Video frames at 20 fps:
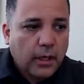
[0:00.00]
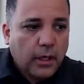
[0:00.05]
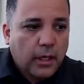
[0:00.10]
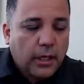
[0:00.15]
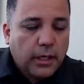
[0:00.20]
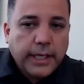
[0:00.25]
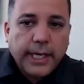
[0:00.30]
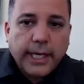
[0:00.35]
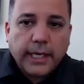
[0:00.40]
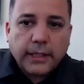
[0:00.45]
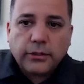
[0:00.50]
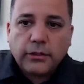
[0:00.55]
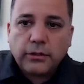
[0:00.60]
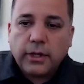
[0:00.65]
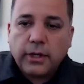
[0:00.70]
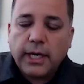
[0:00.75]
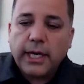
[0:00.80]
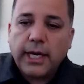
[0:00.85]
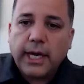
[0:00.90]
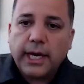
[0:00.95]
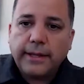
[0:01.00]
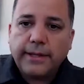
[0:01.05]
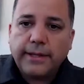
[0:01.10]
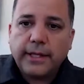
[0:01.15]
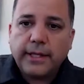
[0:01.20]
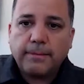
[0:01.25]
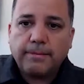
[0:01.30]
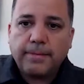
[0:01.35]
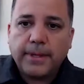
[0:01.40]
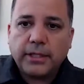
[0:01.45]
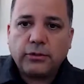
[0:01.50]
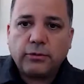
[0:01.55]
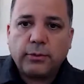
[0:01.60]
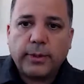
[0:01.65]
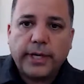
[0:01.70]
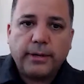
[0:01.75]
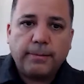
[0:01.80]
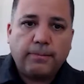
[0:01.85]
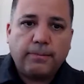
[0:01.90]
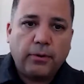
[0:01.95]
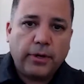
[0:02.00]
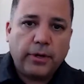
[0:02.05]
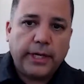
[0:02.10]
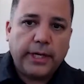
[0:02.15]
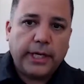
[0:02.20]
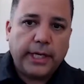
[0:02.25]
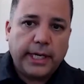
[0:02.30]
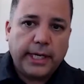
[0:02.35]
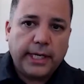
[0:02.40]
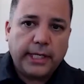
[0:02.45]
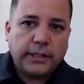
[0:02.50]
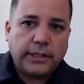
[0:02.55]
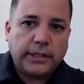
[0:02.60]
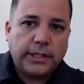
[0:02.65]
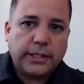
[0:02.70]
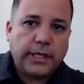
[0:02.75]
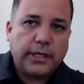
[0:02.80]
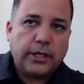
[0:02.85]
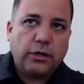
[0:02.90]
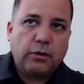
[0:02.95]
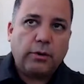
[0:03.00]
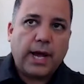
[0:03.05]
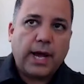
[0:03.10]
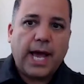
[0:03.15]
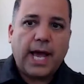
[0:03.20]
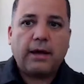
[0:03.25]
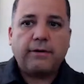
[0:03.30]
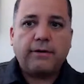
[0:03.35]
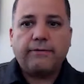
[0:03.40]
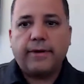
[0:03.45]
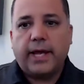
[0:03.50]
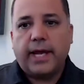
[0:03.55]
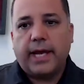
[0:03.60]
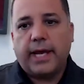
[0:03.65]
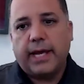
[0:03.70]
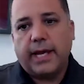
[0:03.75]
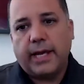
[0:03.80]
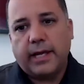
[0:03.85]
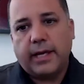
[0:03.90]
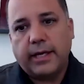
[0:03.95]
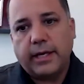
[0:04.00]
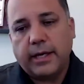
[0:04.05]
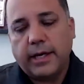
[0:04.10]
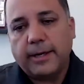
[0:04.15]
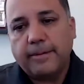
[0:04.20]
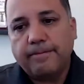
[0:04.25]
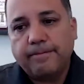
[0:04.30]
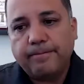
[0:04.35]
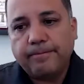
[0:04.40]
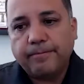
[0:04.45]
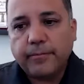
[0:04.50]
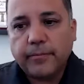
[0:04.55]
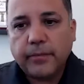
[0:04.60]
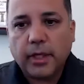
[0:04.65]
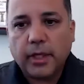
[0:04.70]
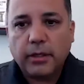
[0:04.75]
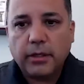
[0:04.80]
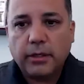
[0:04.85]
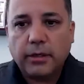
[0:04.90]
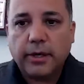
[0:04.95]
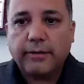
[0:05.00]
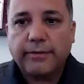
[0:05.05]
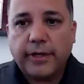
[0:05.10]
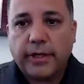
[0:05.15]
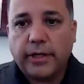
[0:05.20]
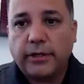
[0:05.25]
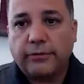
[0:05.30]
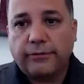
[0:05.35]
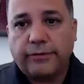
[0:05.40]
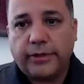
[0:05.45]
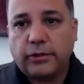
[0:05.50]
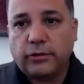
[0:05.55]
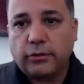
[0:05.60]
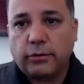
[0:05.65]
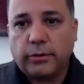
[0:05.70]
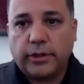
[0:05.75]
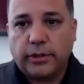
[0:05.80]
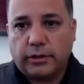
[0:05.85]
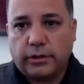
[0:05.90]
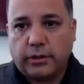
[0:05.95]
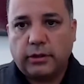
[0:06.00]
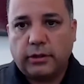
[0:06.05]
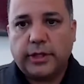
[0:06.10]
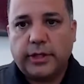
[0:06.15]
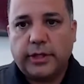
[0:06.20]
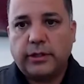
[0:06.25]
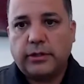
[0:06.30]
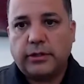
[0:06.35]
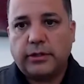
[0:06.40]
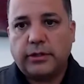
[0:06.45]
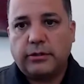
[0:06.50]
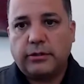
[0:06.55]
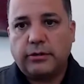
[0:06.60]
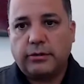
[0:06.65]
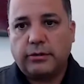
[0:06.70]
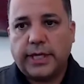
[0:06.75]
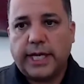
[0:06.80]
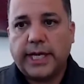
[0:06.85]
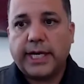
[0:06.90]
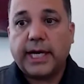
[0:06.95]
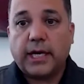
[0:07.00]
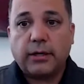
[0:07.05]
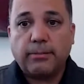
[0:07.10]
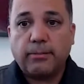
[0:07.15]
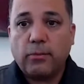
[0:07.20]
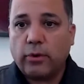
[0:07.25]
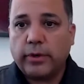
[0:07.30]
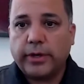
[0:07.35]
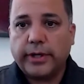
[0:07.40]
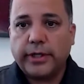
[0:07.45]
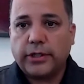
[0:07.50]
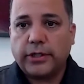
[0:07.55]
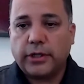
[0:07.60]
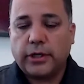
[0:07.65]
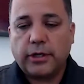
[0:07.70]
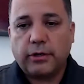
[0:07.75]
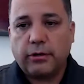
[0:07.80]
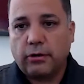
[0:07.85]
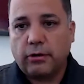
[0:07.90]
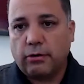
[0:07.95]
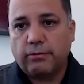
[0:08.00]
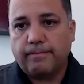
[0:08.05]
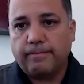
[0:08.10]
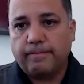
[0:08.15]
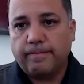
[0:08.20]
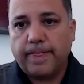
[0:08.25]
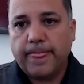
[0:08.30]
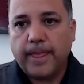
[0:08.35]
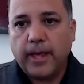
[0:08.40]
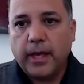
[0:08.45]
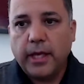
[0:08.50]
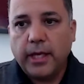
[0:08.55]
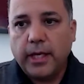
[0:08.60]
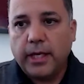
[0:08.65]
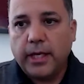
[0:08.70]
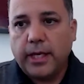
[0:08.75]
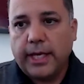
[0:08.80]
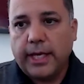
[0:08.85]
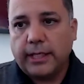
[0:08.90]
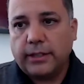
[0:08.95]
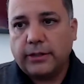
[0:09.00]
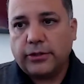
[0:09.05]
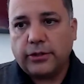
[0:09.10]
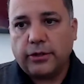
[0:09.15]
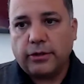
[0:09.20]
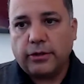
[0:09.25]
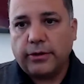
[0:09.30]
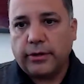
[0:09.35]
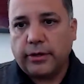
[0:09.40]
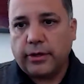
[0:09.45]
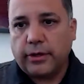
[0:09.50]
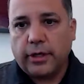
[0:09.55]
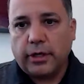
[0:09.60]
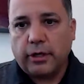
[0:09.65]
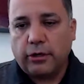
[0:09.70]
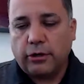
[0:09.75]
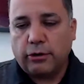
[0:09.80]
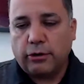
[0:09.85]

Yeah, so I think the best way to put it is that you have an individual that's looking to take out a mortgage on a home. And so they're going to go to a